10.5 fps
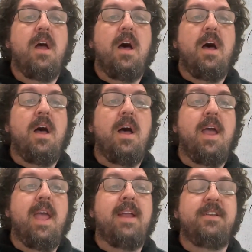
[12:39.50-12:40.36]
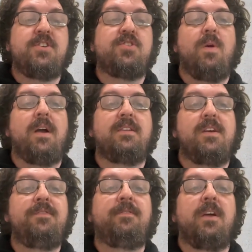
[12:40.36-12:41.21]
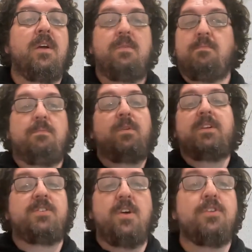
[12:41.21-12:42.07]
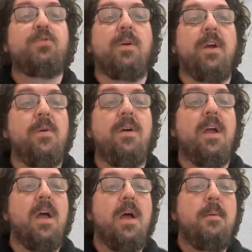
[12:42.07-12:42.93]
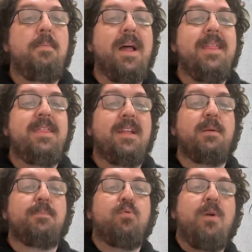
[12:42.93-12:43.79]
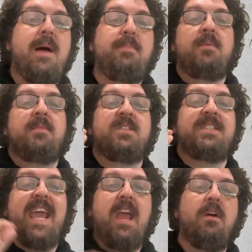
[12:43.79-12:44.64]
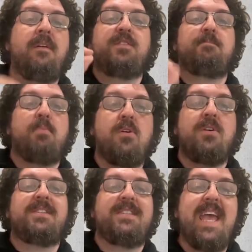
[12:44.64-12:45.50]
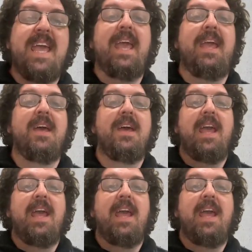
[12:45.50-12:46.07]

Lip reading: and destructive, which is all true, but that the problem is tariffs per se.